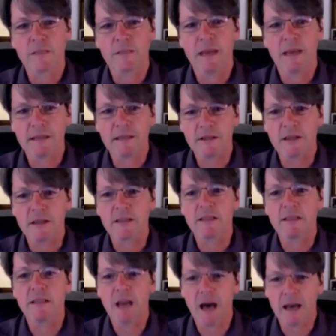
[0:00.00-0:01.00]
This message
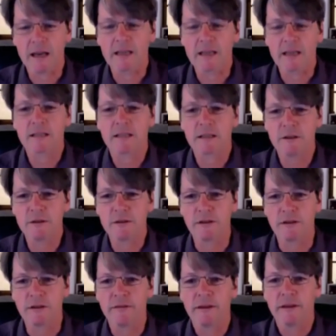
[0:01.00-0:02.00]
is not
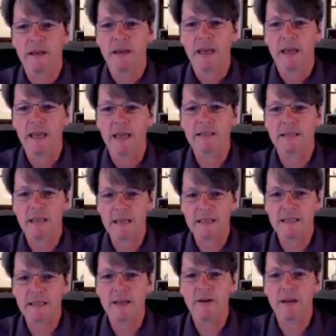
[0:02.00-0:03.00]
exclusive. It
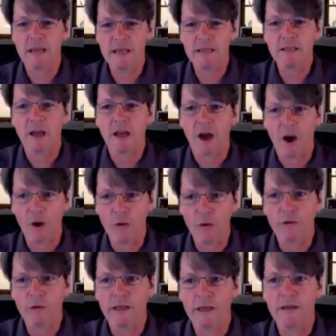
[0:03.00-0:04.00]
says there is
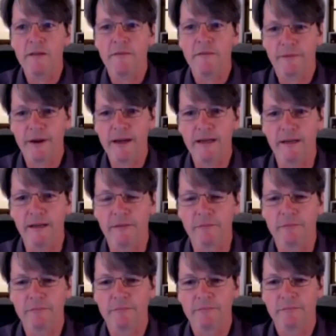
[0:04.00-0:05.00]
only
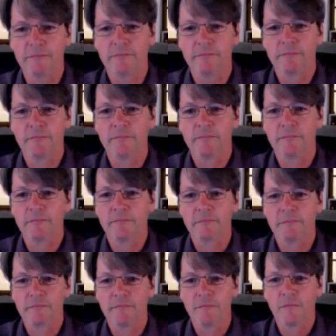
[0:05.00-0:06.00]
freedom,
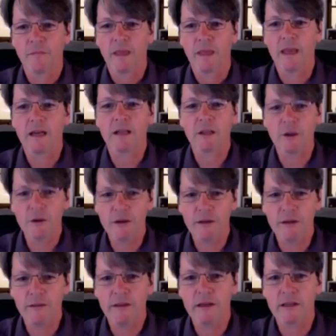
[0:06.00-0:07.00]

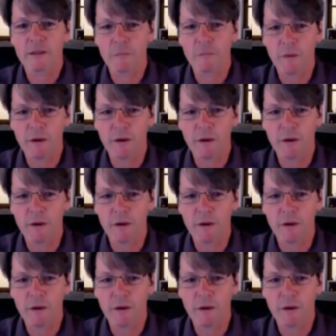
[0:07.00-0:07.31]
including the